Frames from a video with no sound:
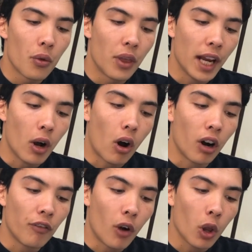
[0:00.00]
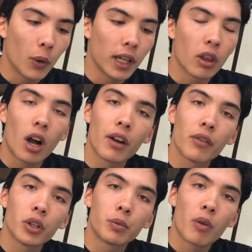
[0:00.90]
they are following a lot of
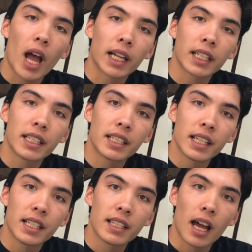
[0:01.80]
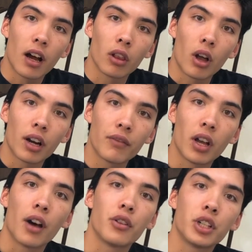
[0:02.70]
those practices that a lot of
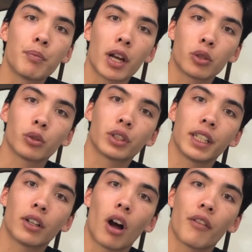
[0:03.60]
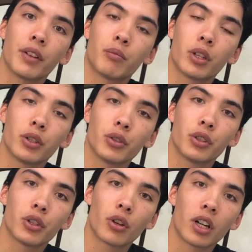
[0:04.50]
the other specialty coffee
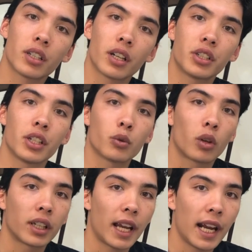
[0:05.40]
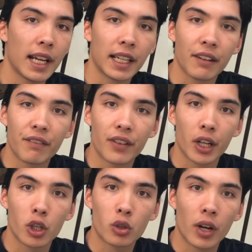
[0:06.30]
producers are, such as organic and
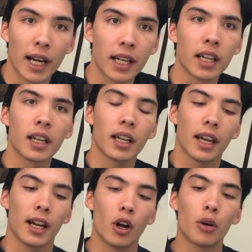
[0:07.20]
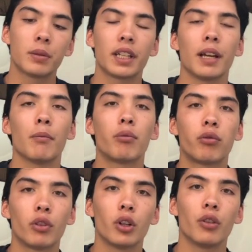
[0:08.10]
fair trade, in hopes to
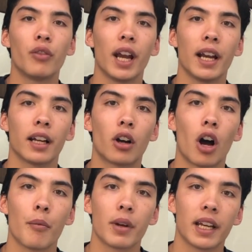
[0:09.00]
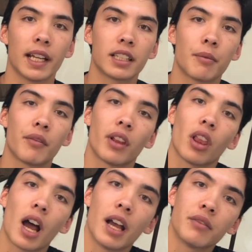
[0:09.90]
improve and accommodate some of the
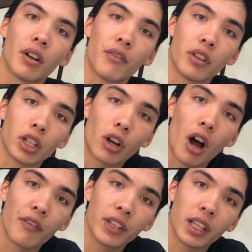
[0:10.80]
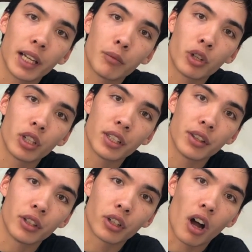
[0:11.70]
lives of their coffee laborers
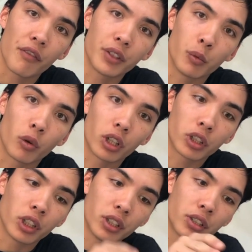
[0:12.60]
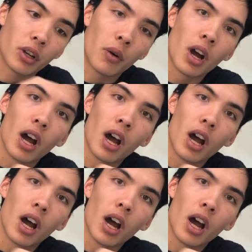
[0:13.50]
and their coffee workers. So,